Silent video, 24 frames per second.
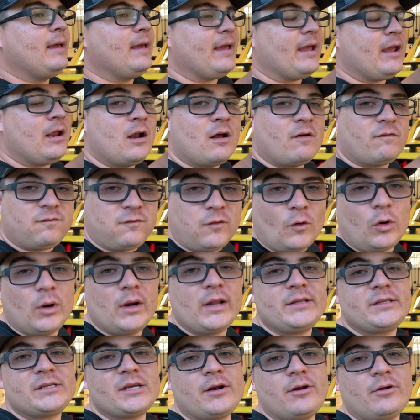and a
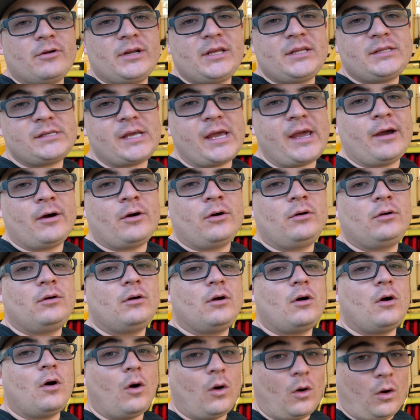full interior detail,
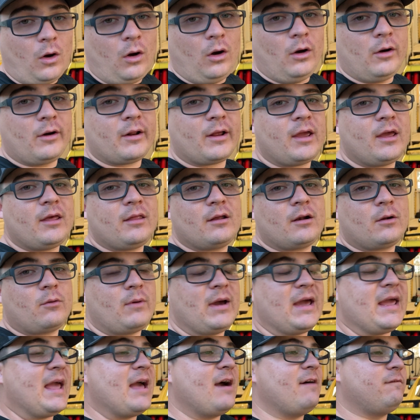or either
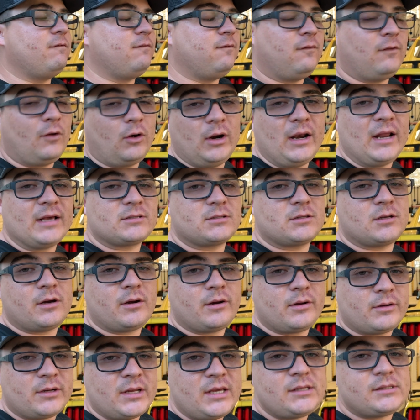way, a full
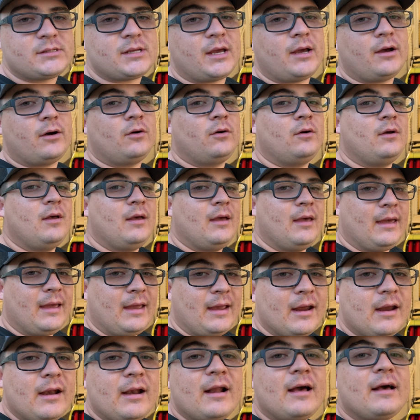exterior detail
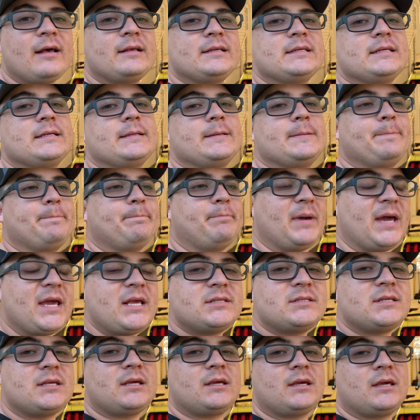and a
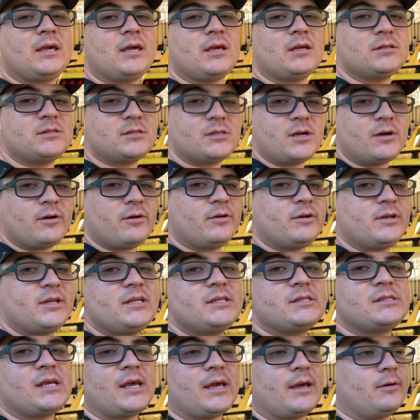basic interior
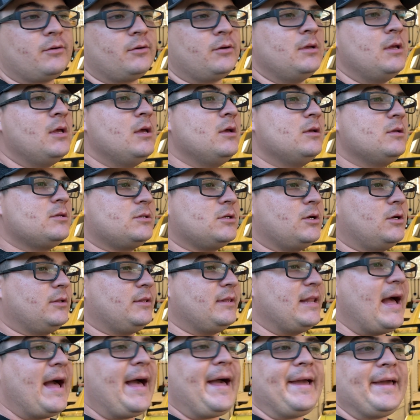detail. So
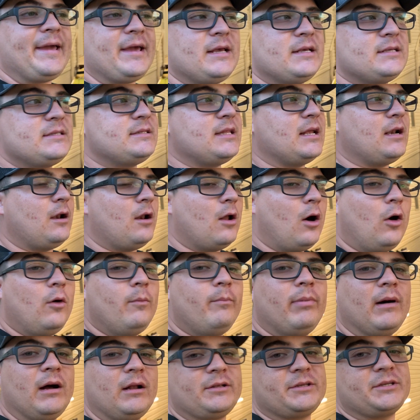that is the low
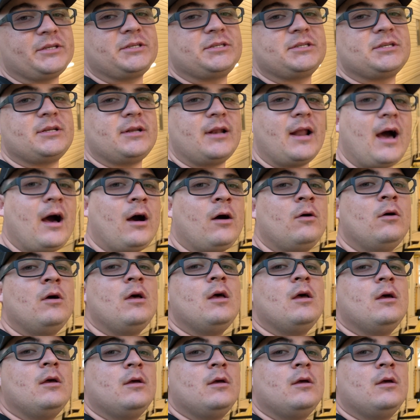voltage. Now,